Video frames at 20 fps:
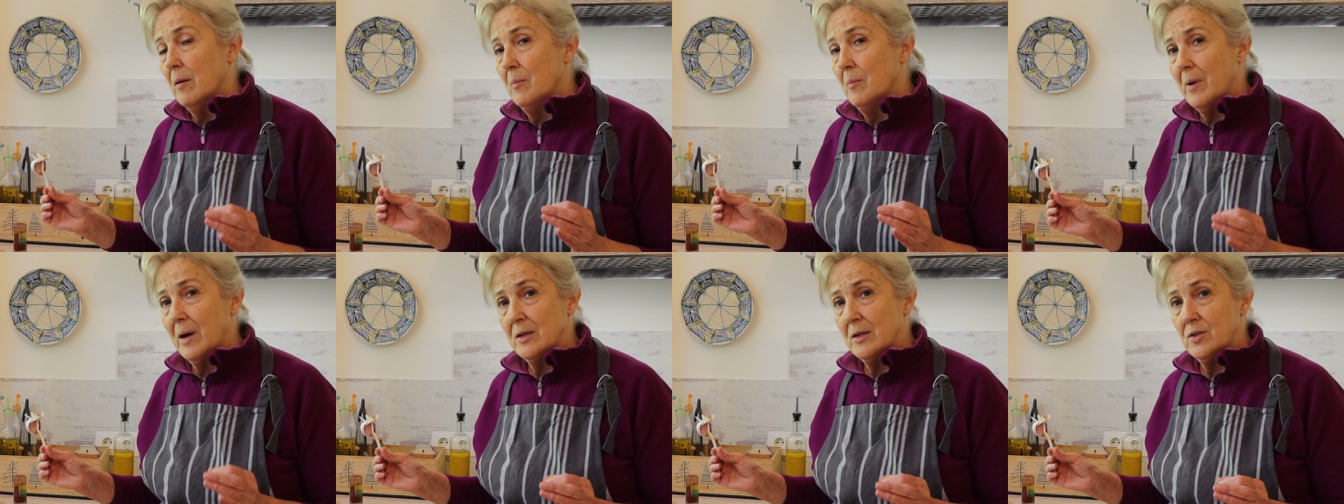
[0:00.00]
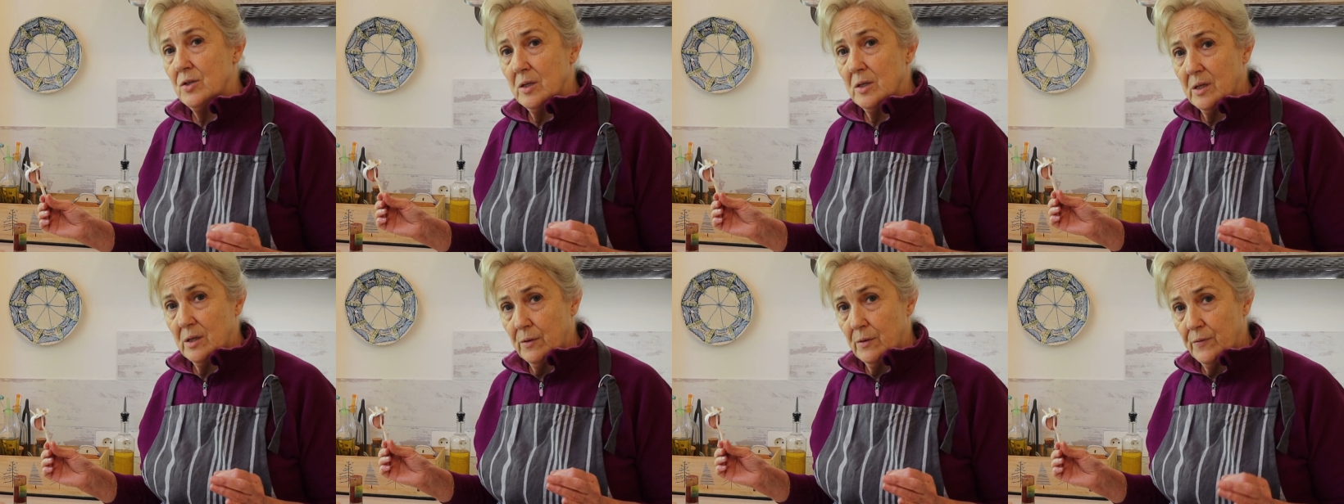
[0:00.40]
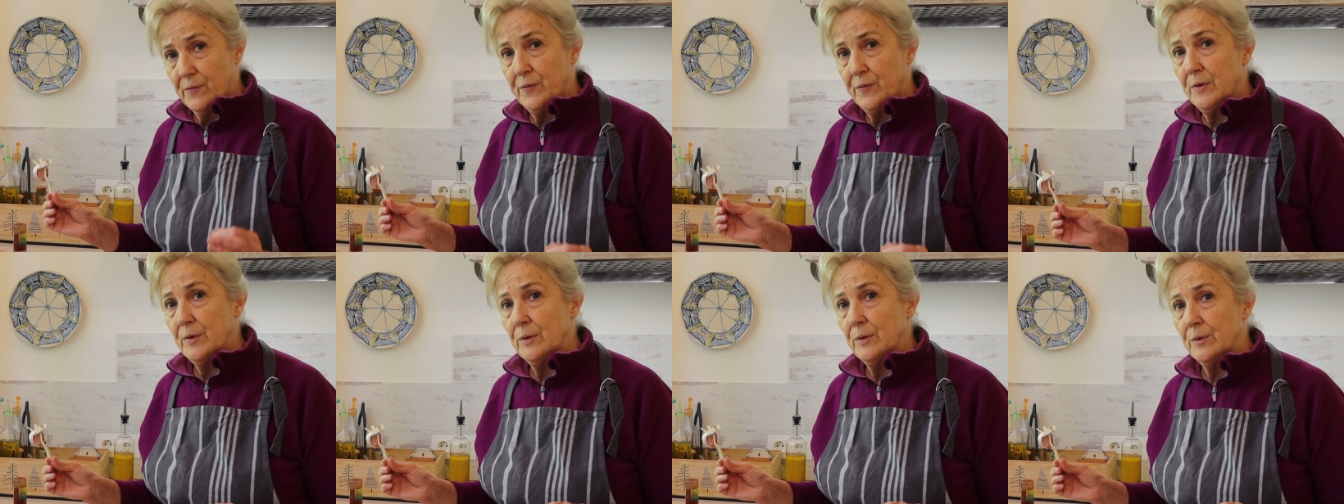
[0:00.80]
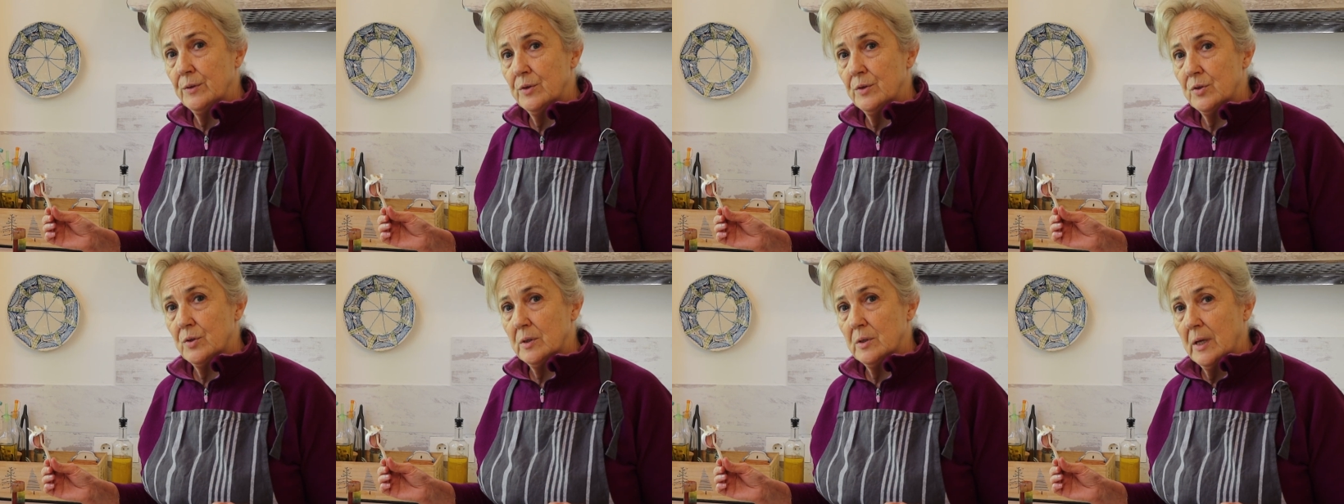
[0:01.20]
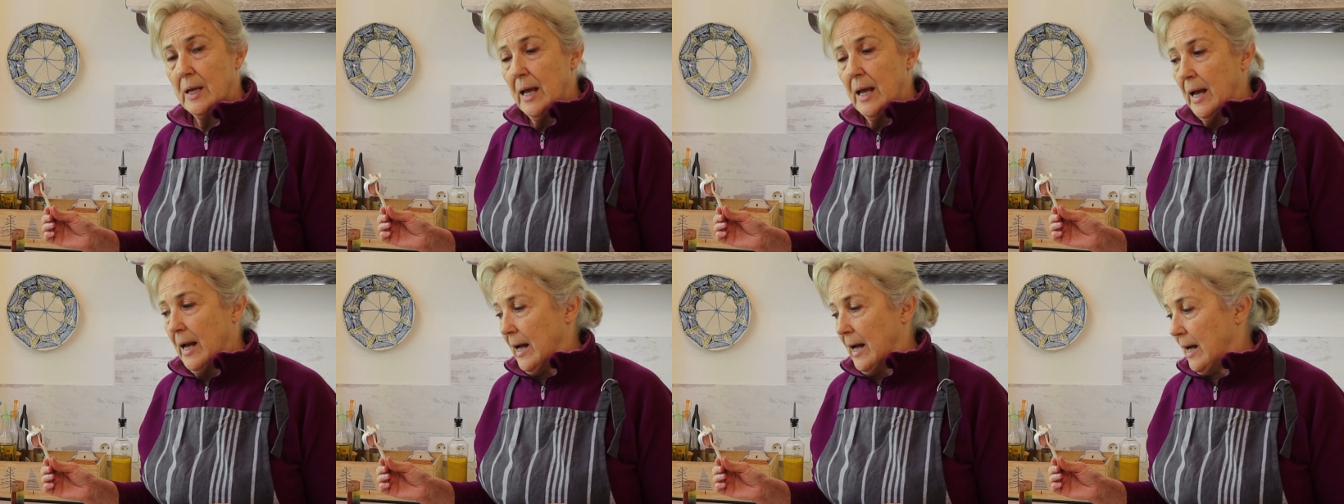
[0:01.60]
magic foods
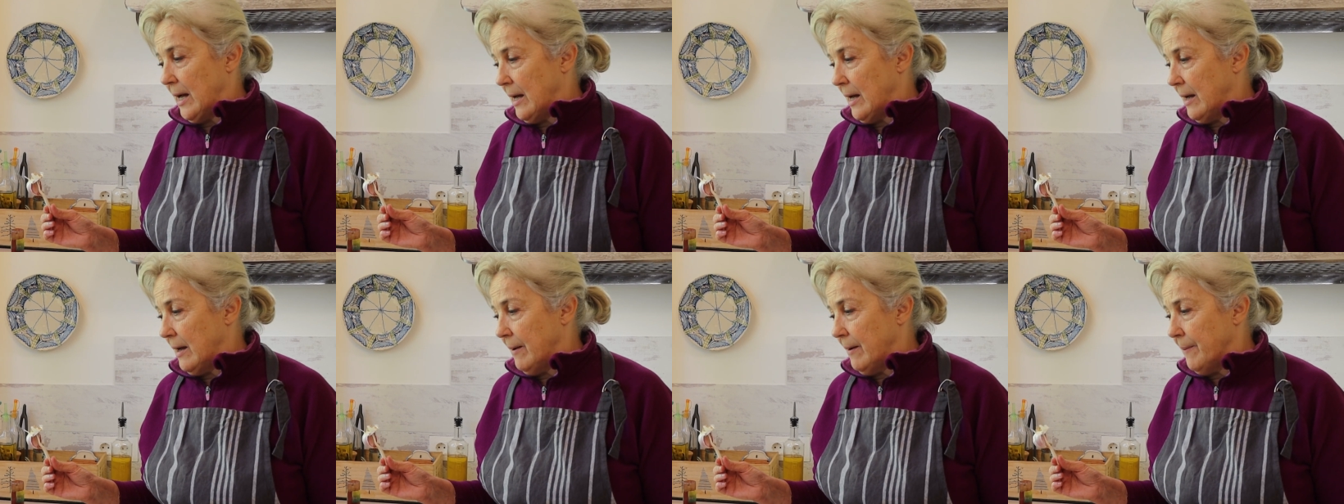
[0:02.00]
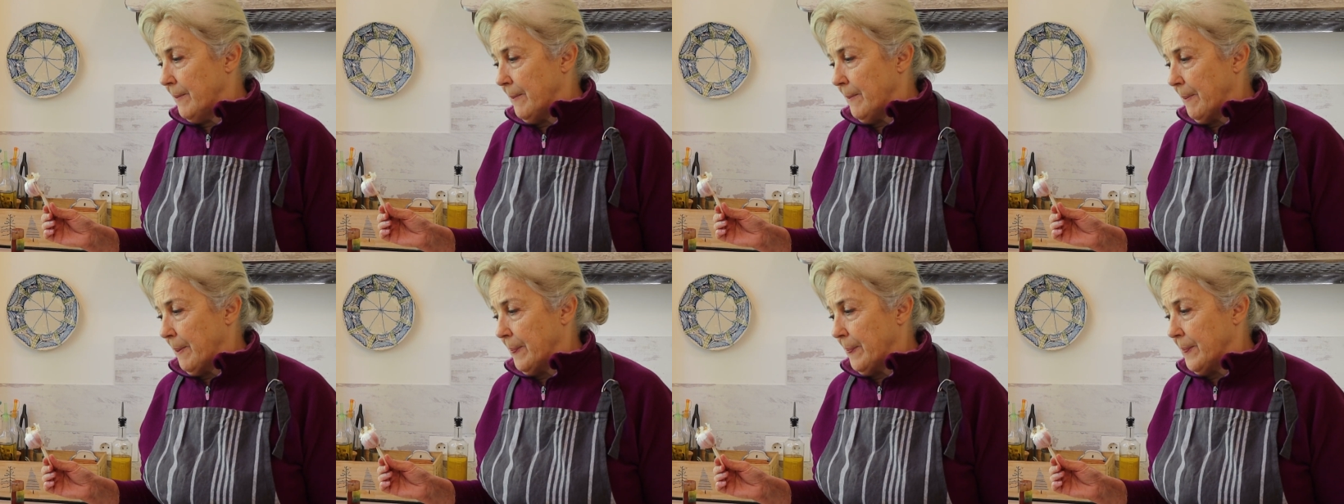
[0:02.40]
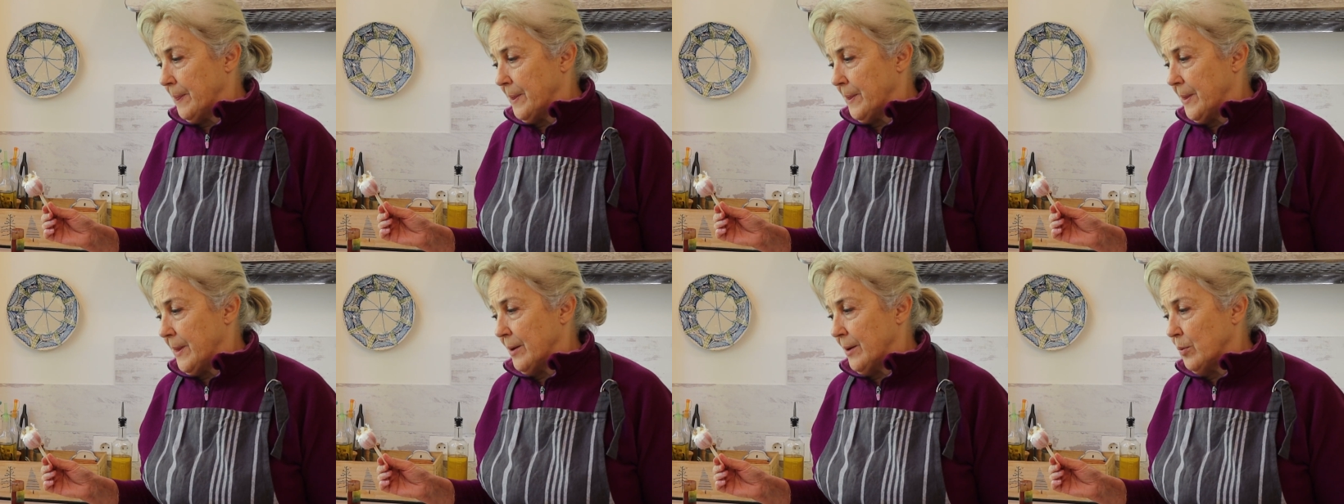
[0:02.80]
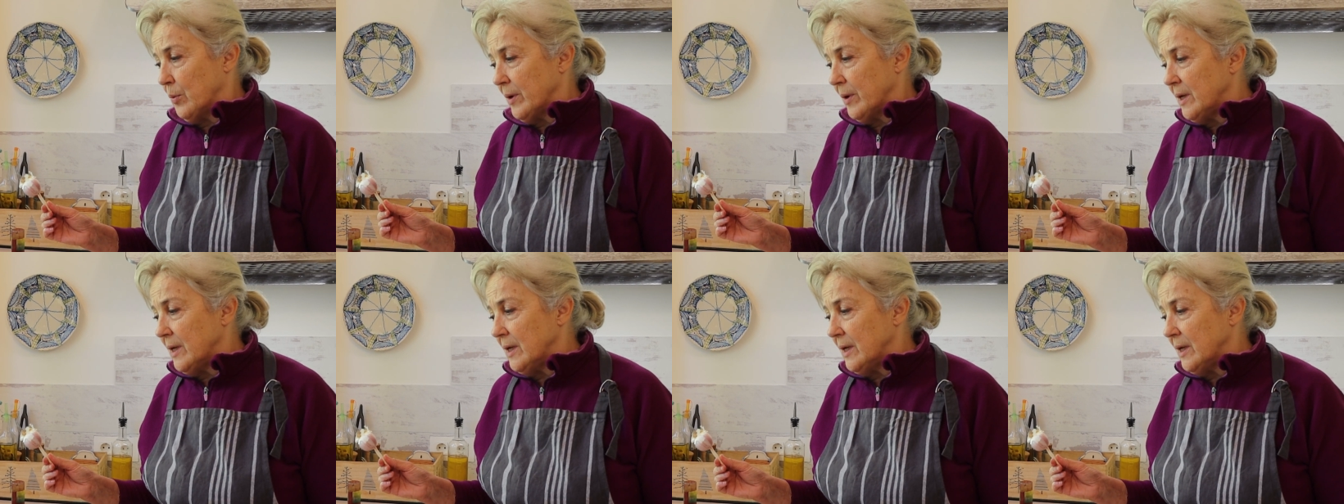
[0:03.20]
that we